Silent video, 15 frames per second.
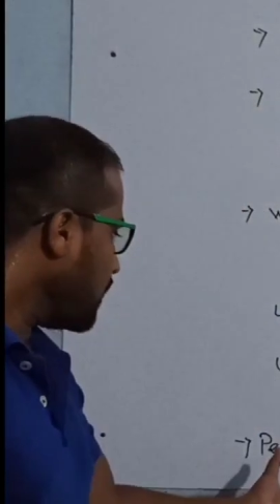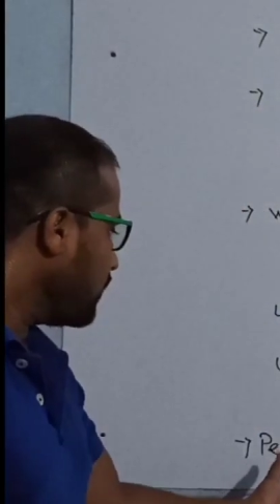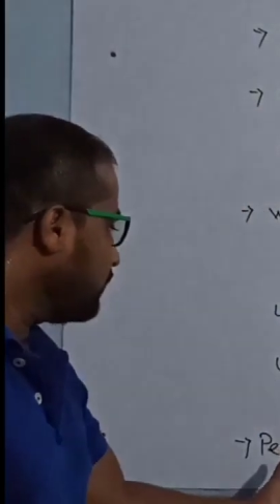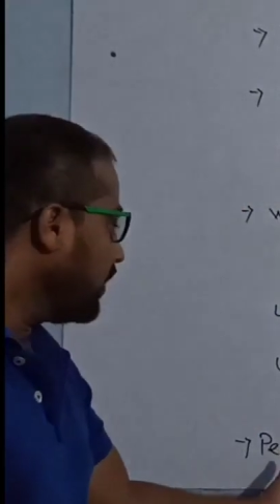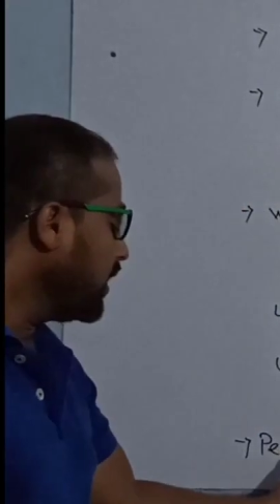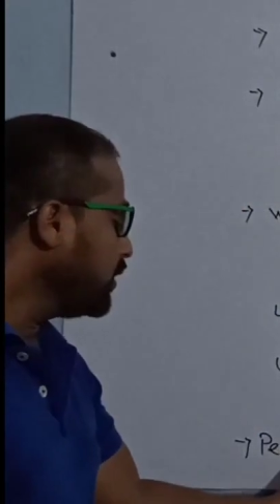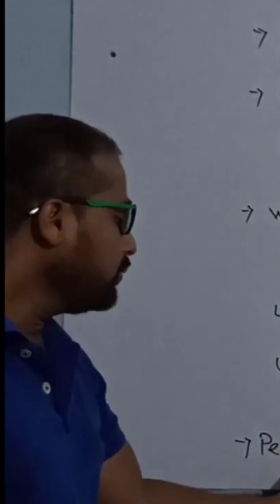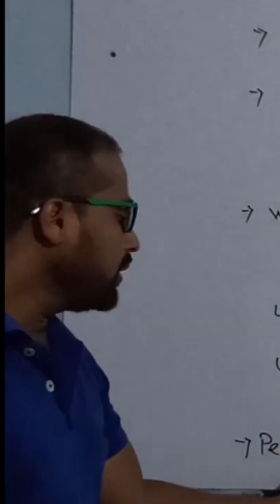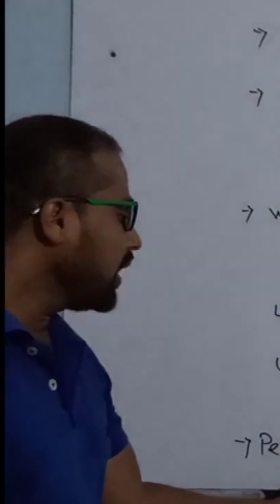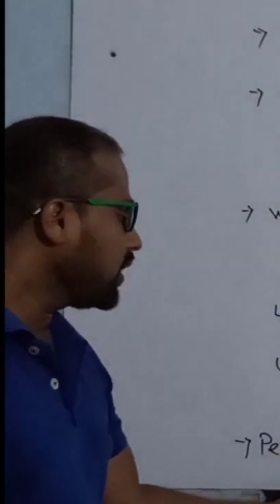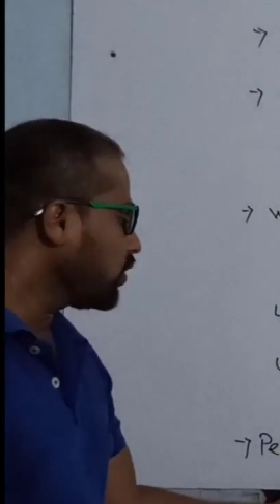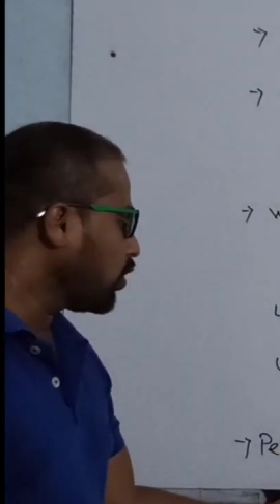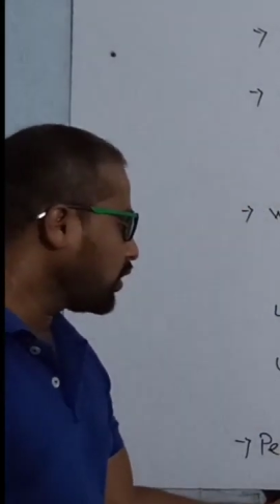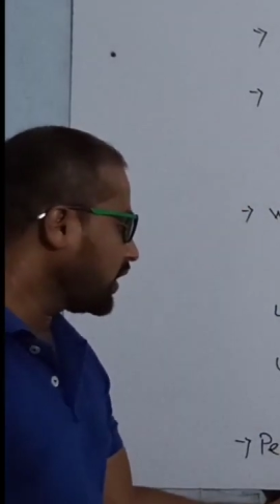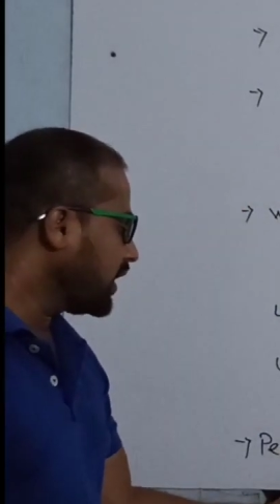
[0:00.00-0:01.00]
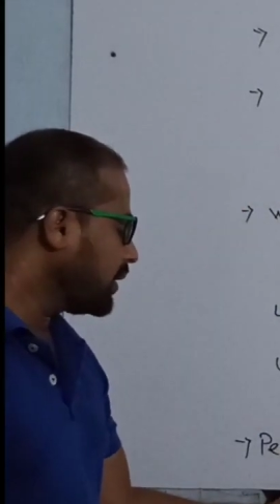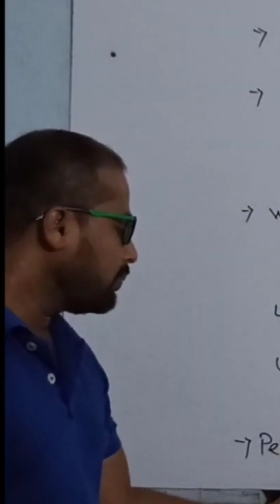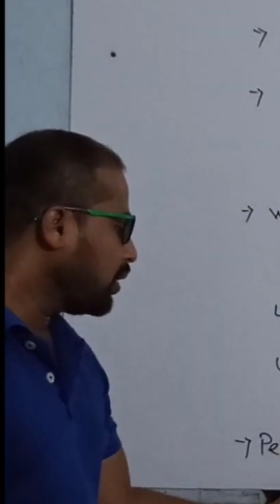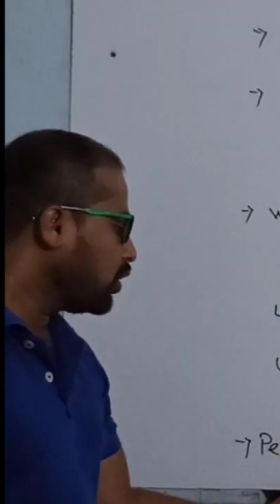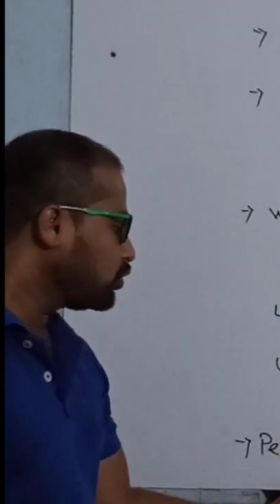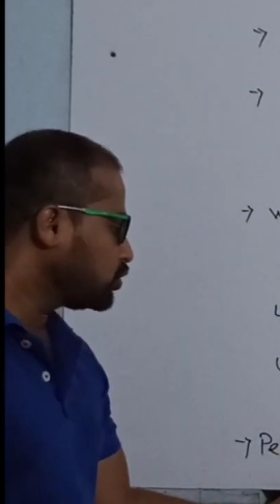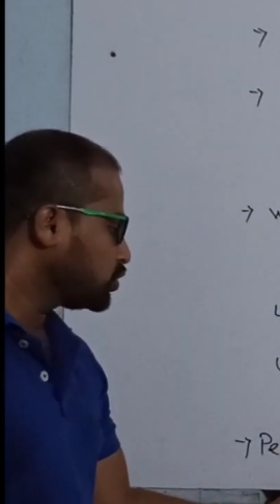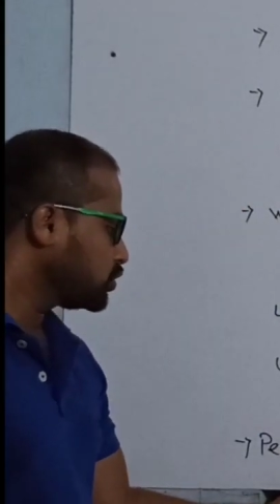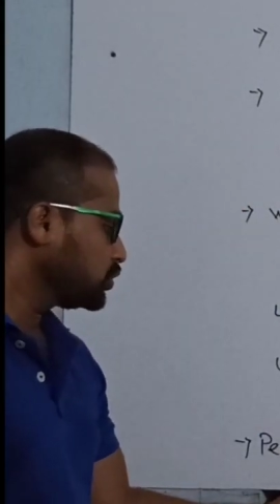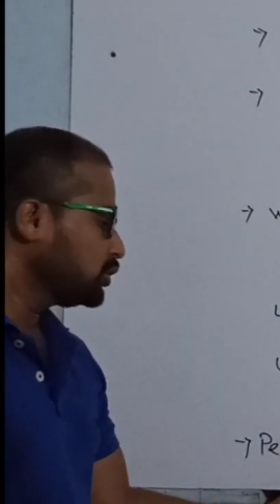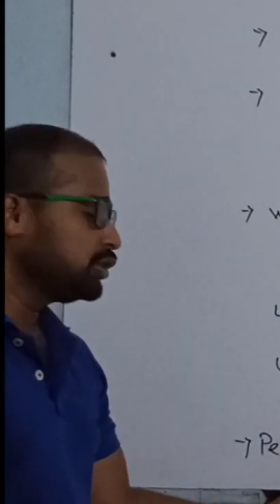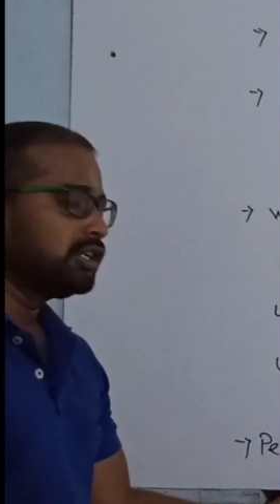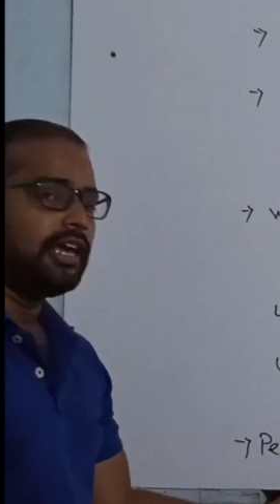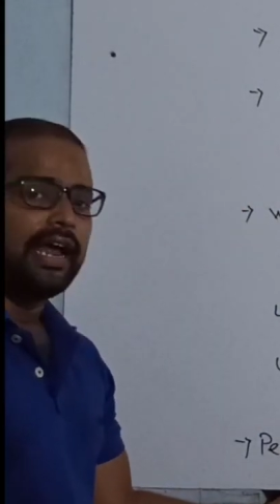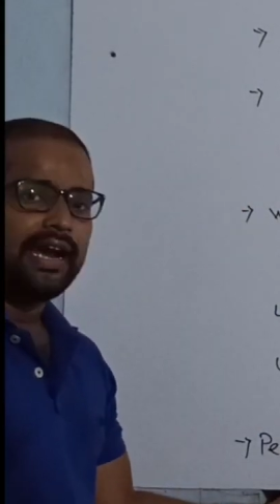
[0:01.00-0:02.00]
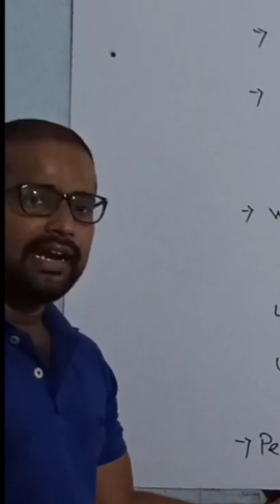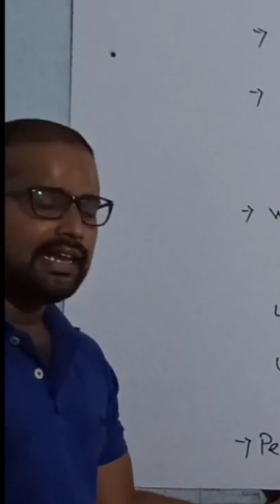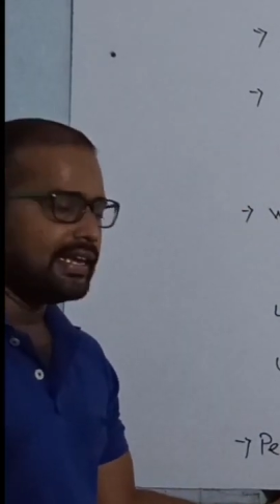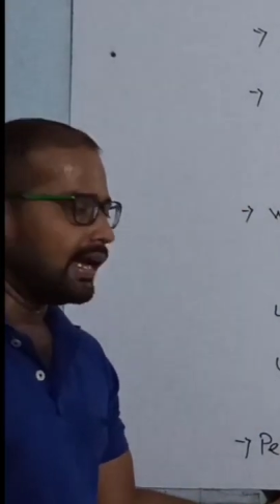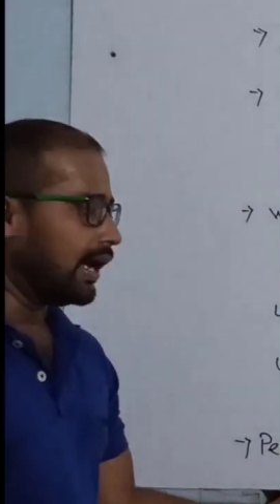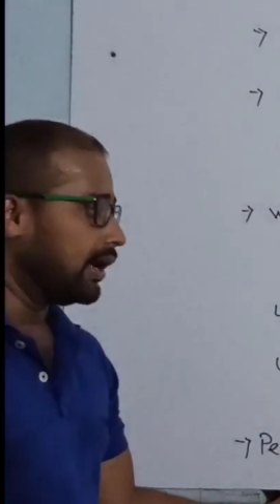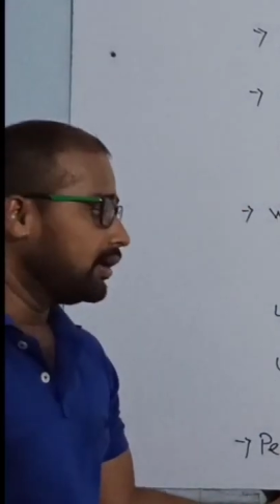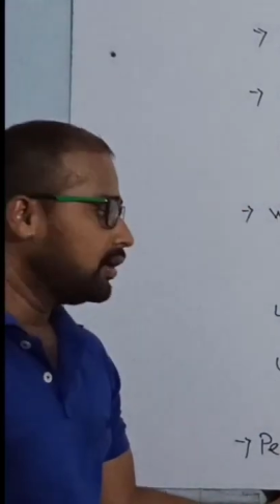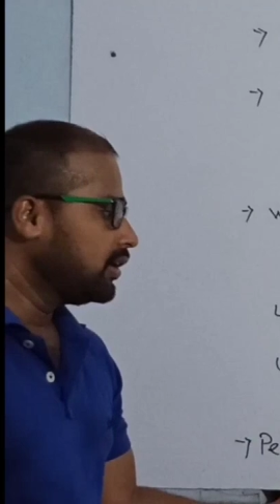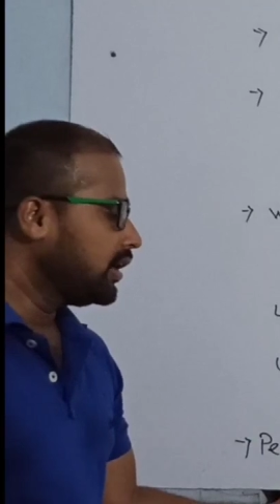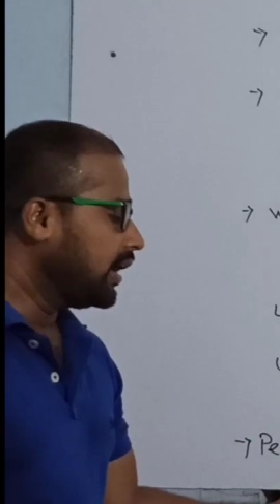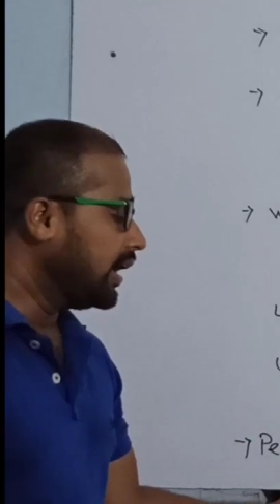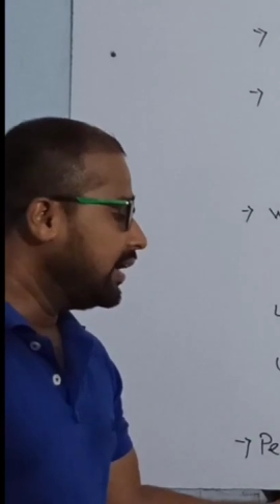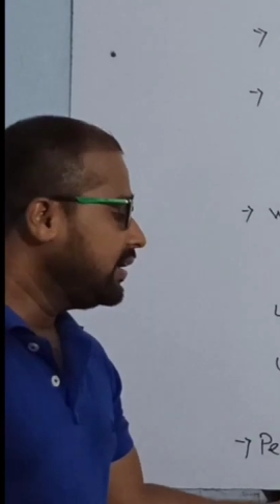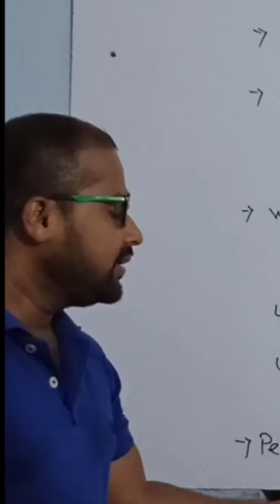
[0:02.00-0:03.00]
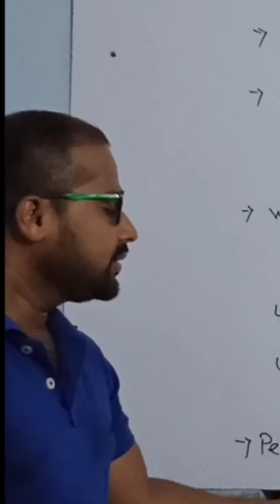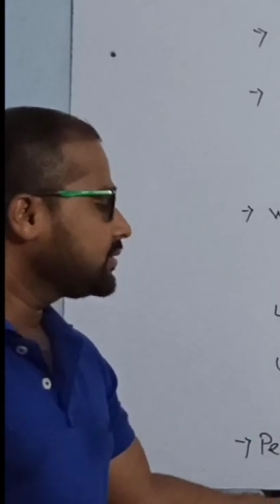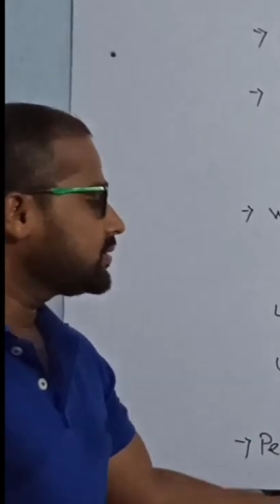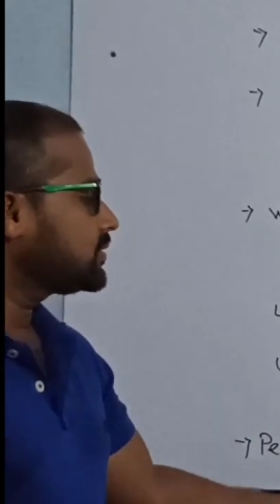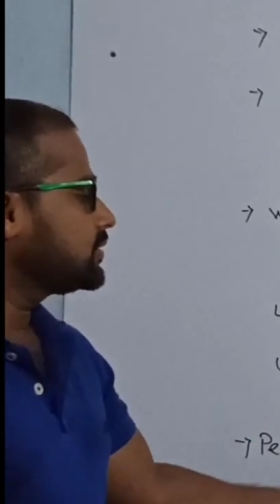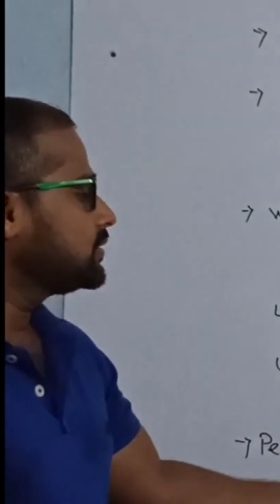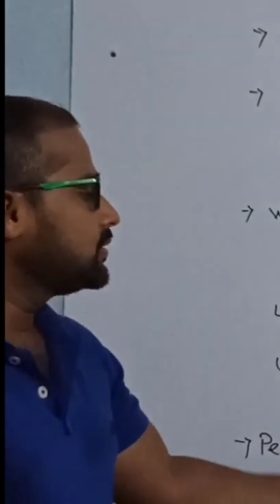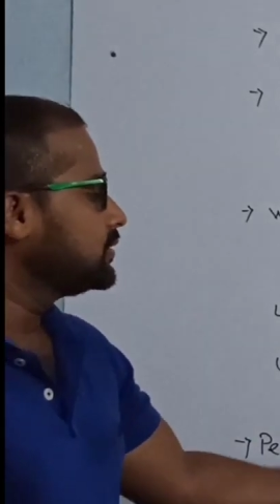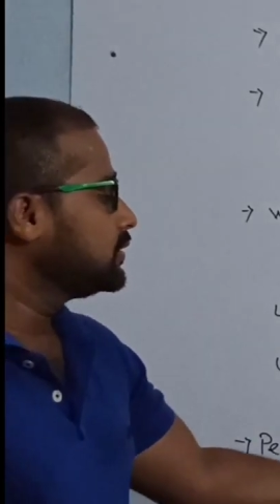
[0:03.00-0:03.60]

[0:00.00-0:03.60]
When we are talking about India's